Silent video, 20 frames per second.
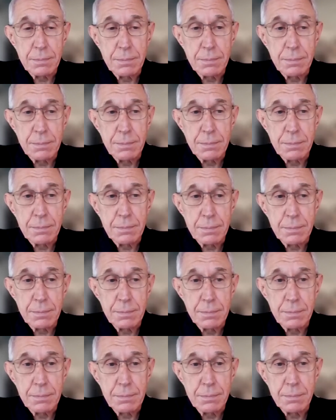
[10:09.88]

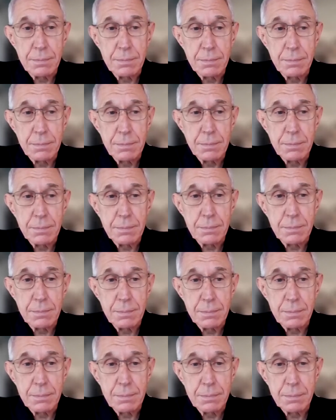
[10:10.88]

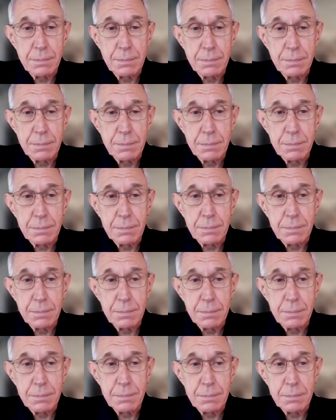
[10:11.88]

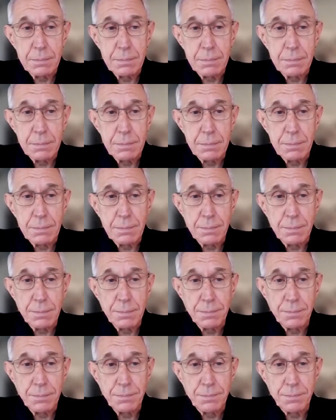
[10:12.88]

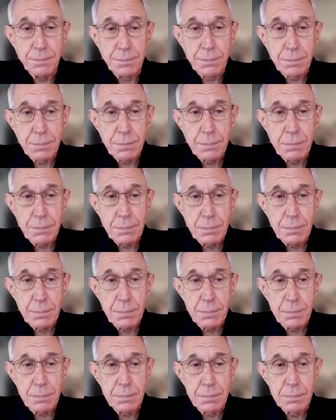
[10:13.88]

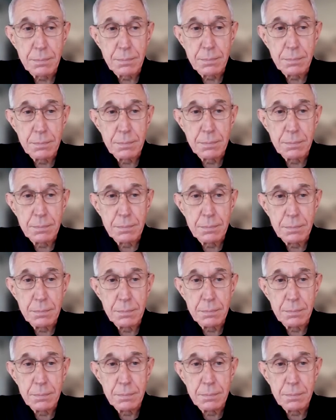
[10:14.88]
This person isn't speaking.